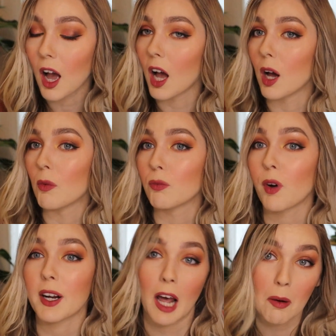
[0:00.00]

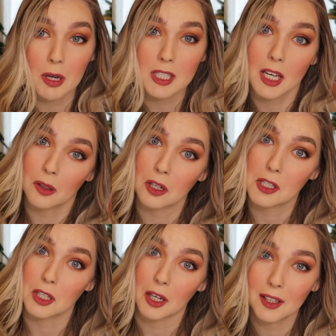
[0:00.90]
Right now my skin
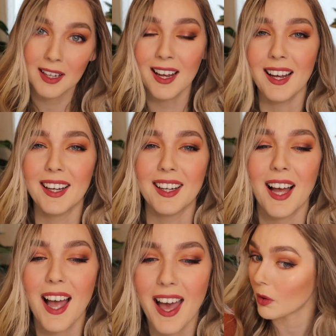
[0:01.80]
looks good.
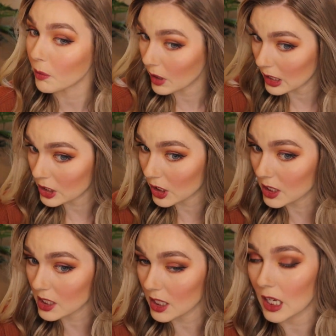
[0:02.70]
We shall
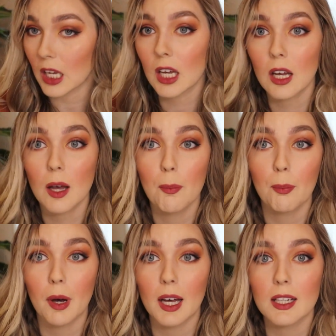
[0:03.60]
see.
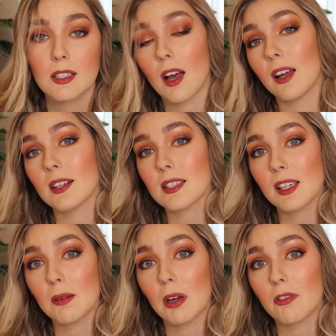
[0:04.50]
But
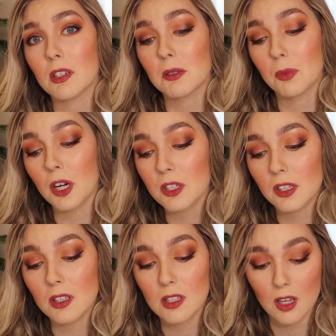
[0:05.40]
honestly, my first
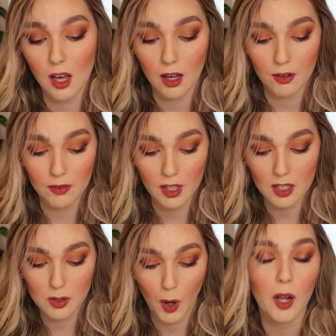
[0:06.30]
impressions of
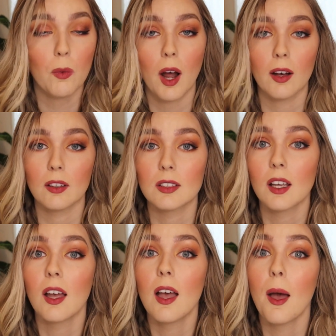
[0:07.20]
this Wet n Wild
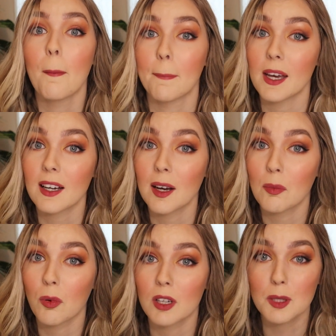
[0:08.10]

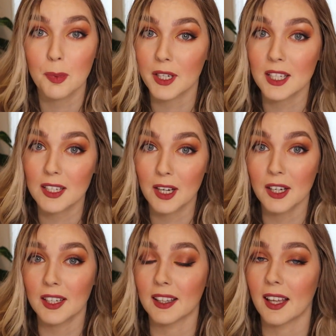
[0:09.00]
makeup was pretty
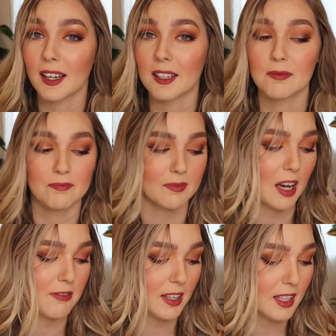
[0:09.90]
good. Like,
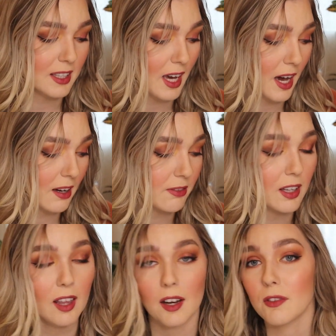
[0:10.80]
I feel like they have
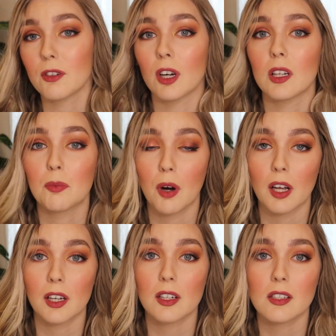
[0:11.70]
a lot of good
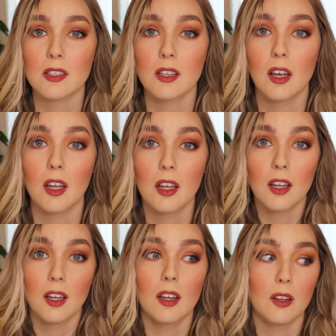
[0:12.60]
products
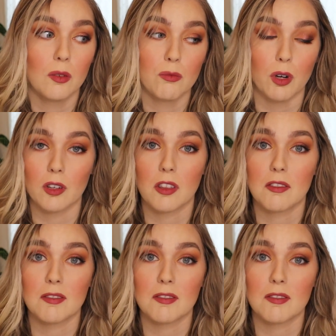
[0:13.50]
worth